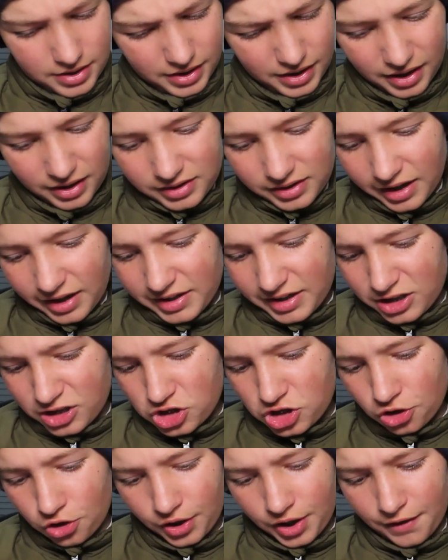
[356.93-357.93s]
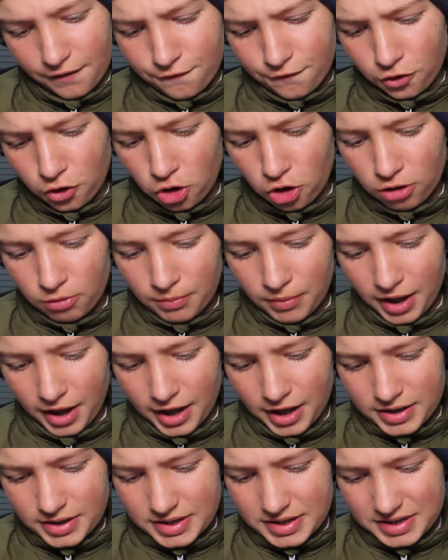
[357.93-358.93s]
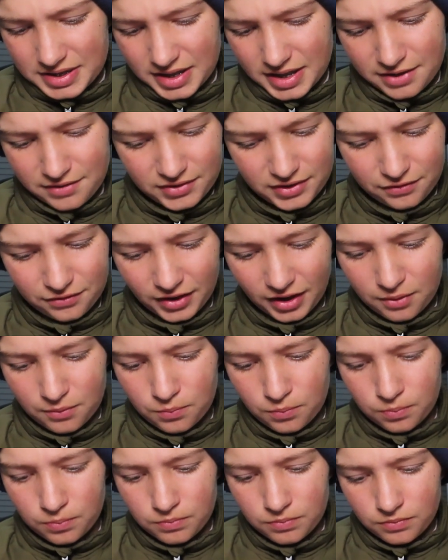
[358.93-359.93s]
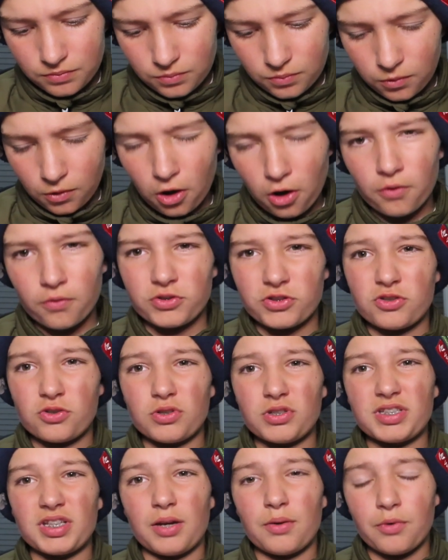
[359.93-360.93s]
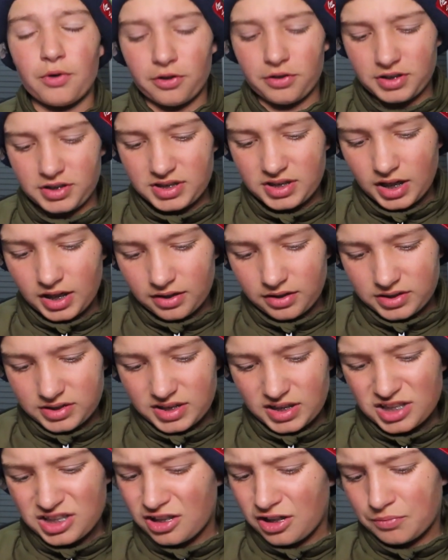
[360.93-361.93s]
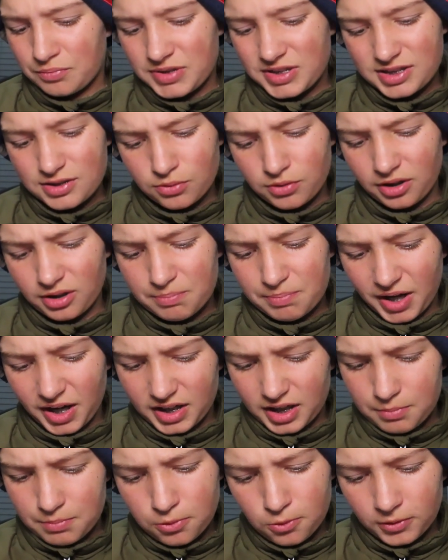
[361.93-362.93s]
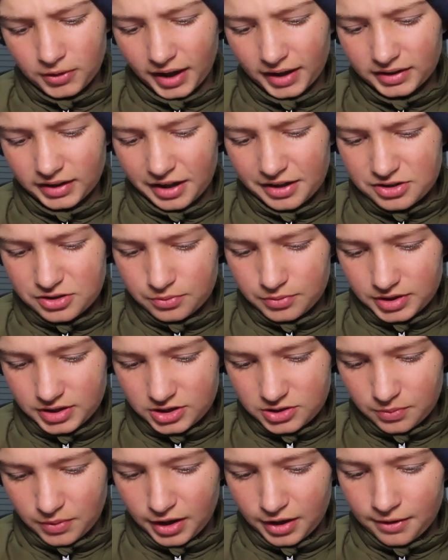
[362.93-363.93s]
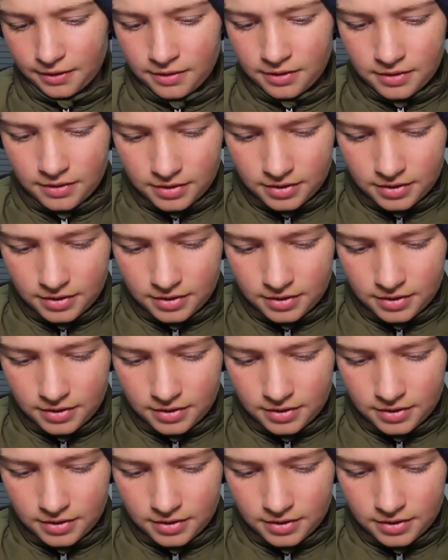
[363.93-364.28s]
Adelaide in shocking form, and even if they were as good as they were at the start of the season, I'm still going to back in Port Adelaide to win this one.